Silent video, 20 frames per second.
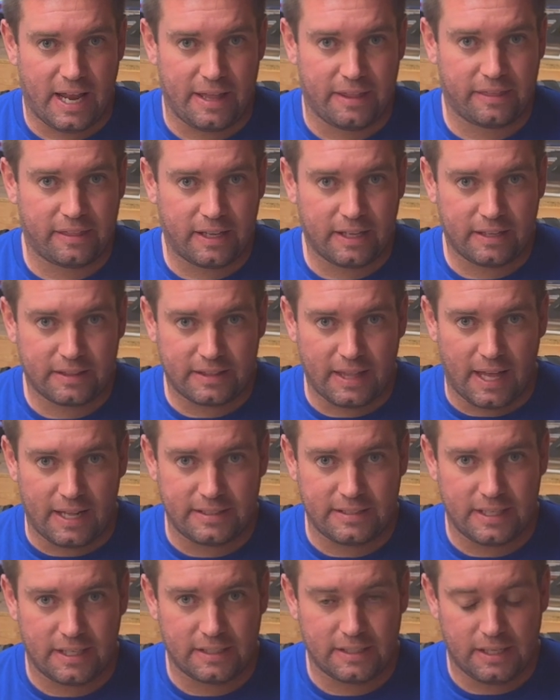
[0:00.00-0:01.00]
I think that
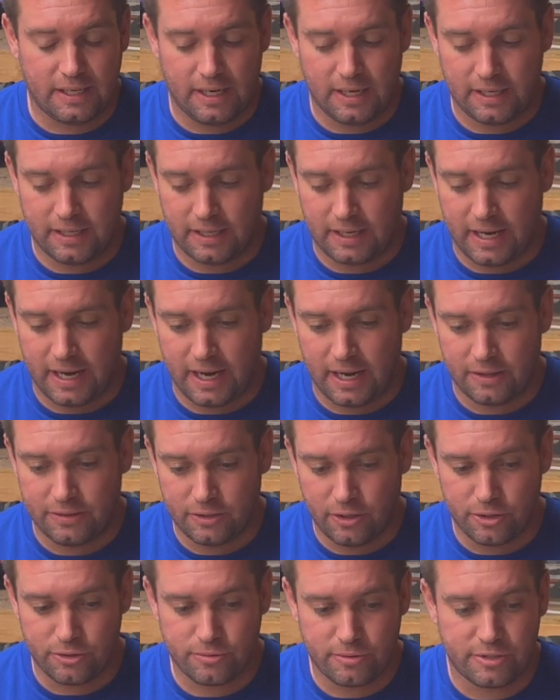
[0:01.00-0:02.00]
technique and
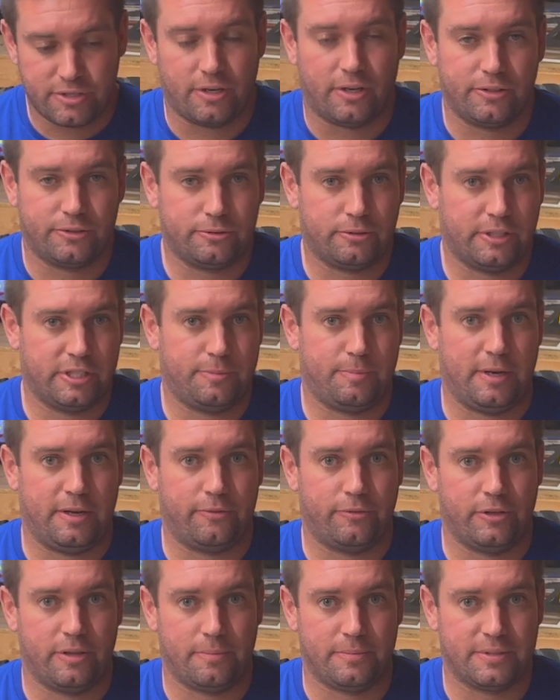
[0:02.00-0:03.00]
those results really speak
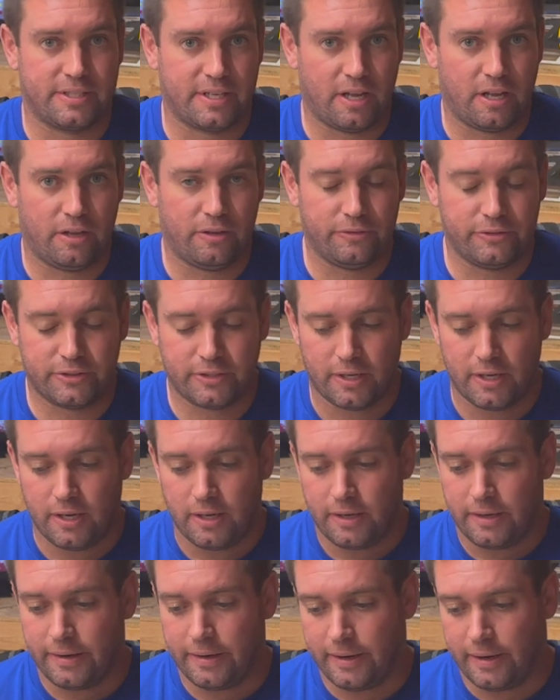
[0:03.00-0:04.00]
for themselves.
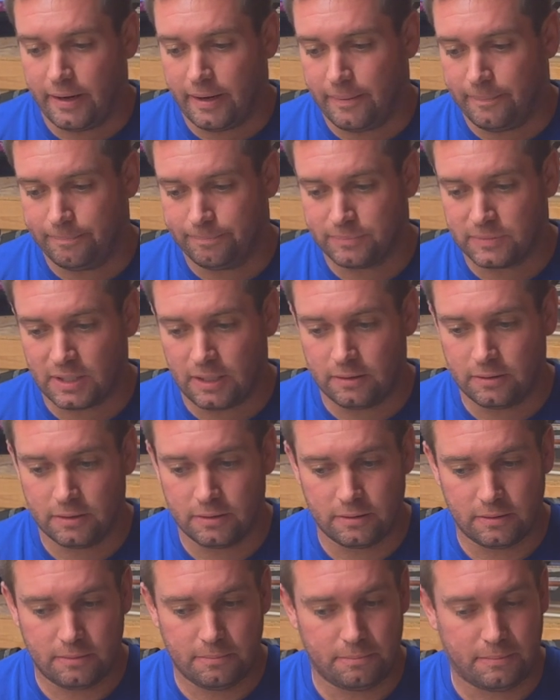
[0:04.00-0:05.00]
Um,
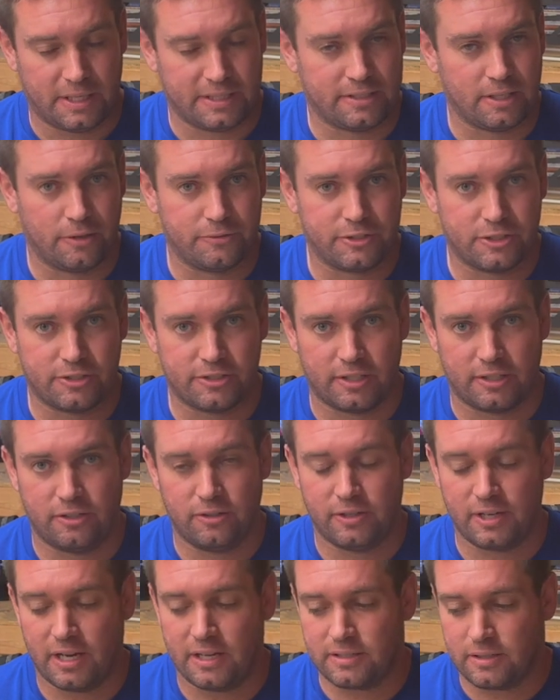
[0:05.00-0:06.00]
myself, just like you
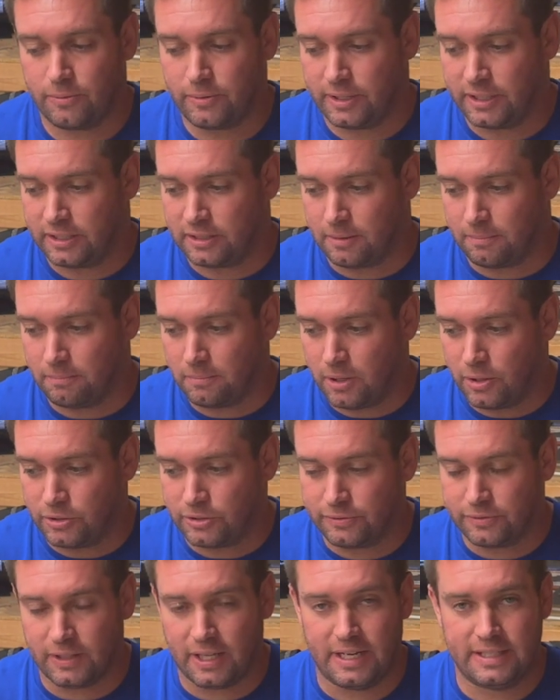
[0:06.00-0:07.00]
guys, I want to get the most
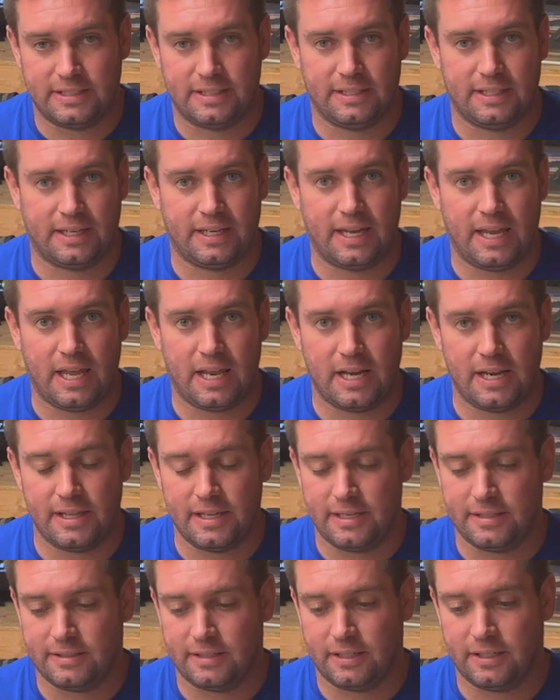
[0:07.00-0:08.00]
flights that I can out of
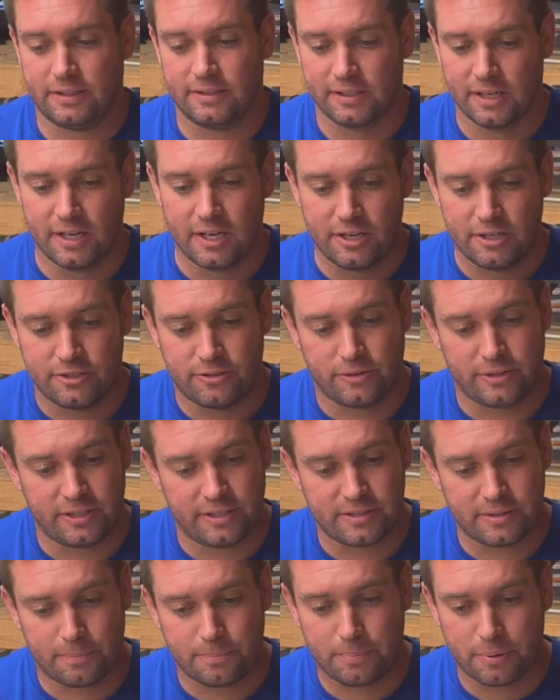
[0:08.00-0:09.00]
these things. So it
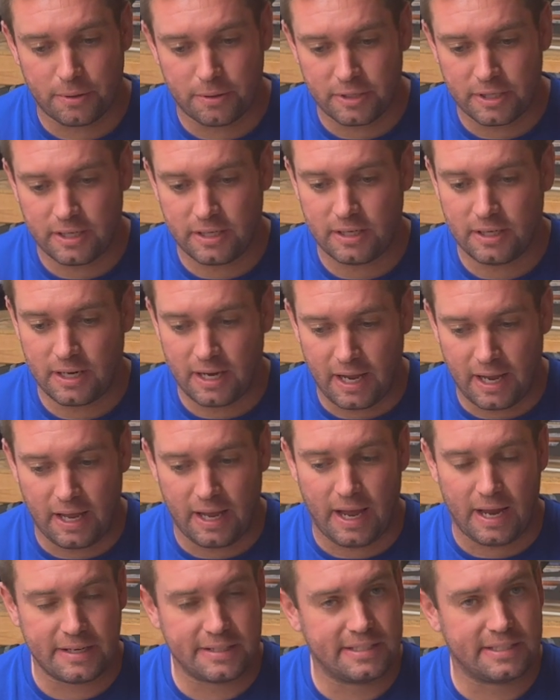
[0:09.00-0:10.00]
is a pretty,
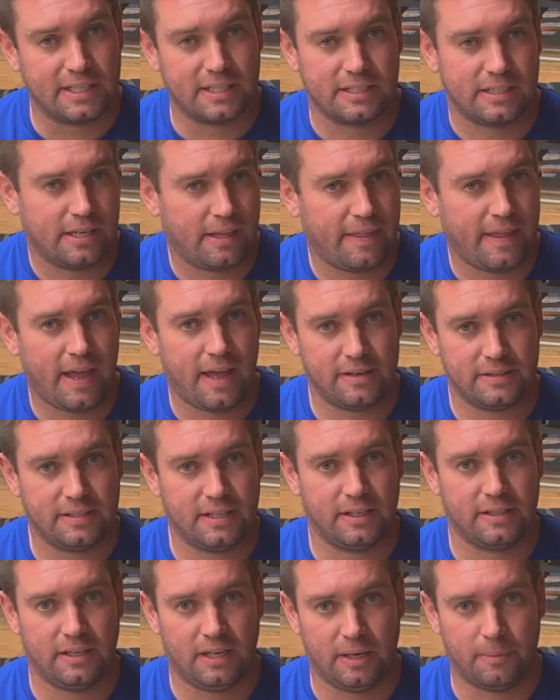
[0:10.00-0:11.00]
I stick to that
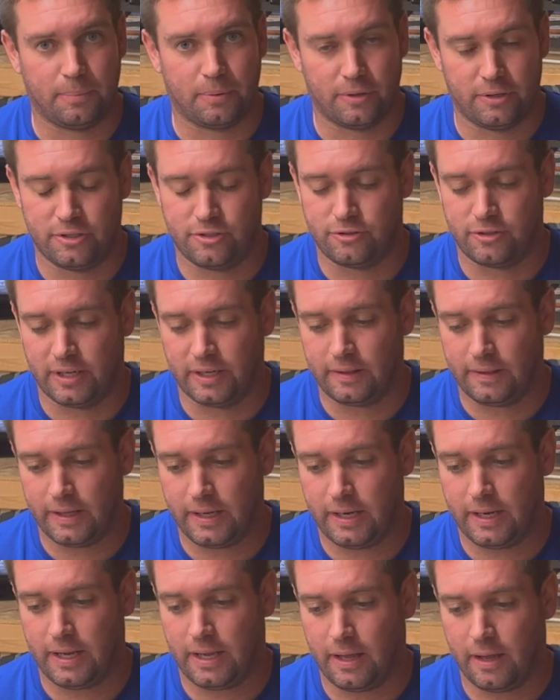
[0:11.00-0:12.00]
technique pretty
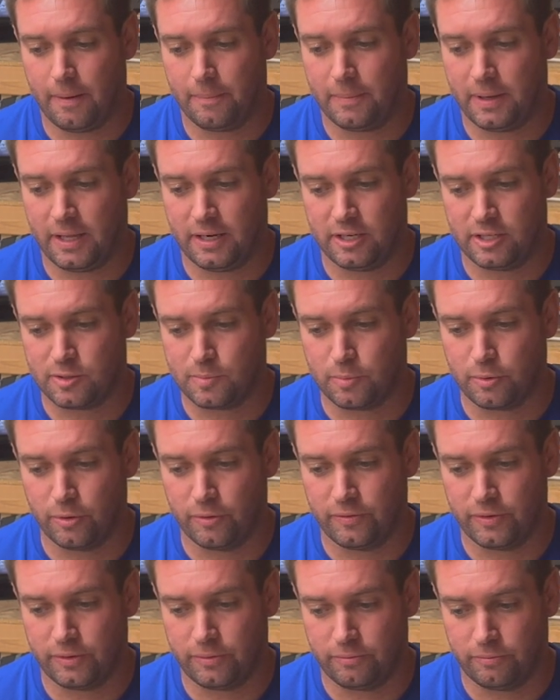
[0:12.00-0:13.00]
strictly, um, and it's
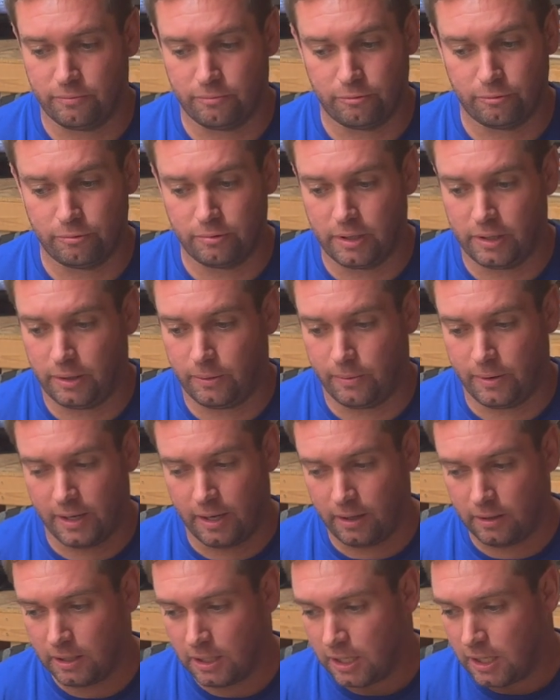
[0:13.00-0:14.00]
proven really well.